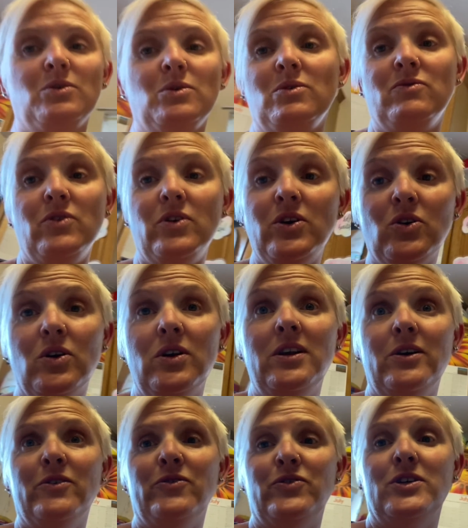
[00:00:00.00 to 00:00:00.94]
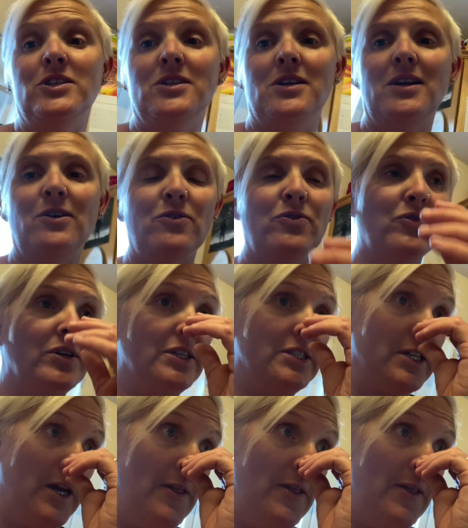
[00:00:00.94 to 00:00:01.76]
We've only got a little fridge and a little freezer,